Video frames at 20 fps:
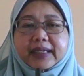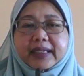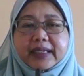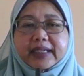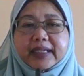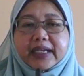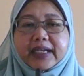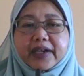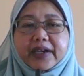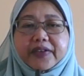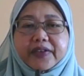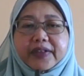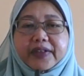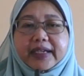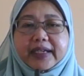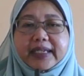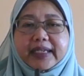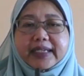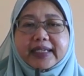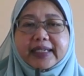The other
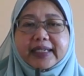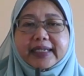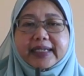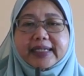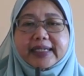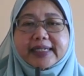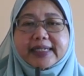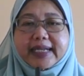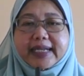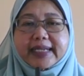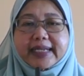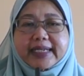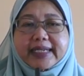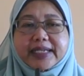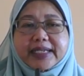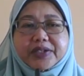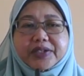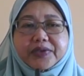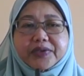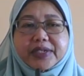Indian
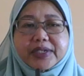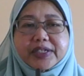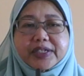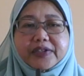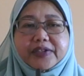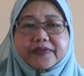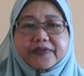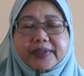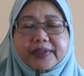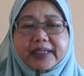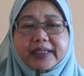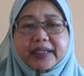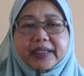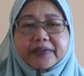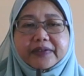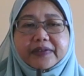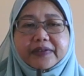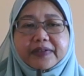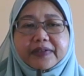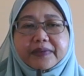attendants received the
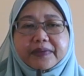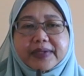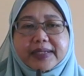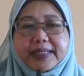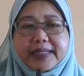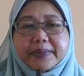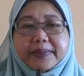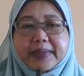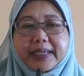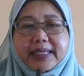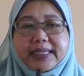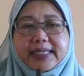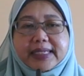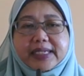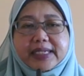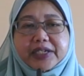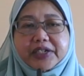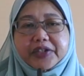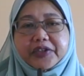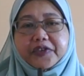news with a
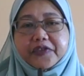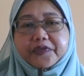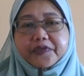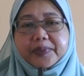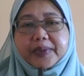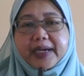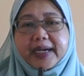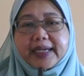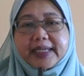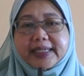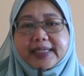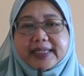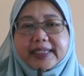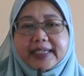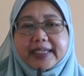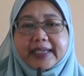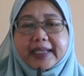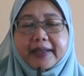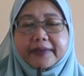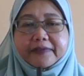mixture of pride and
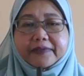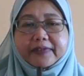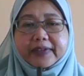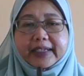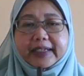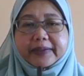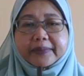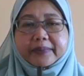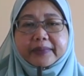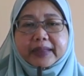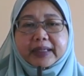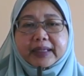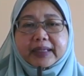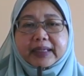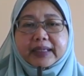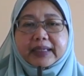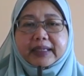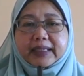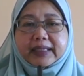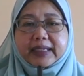envy.
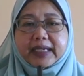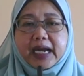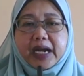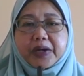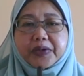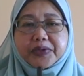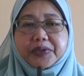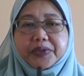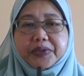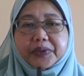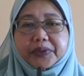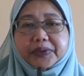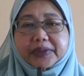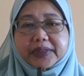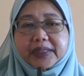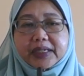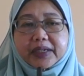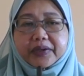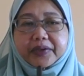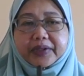The household,
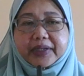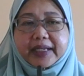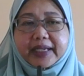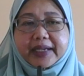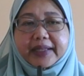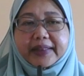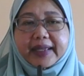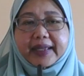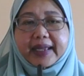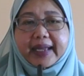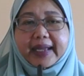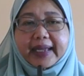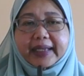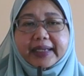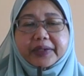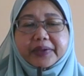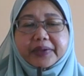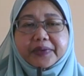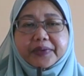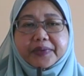on the other
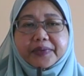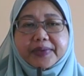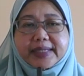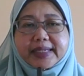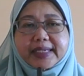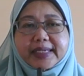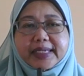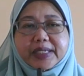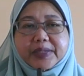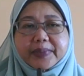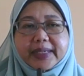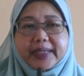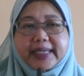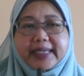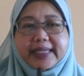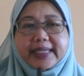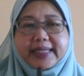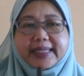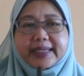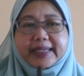hand, was
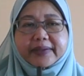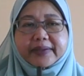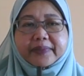displeased.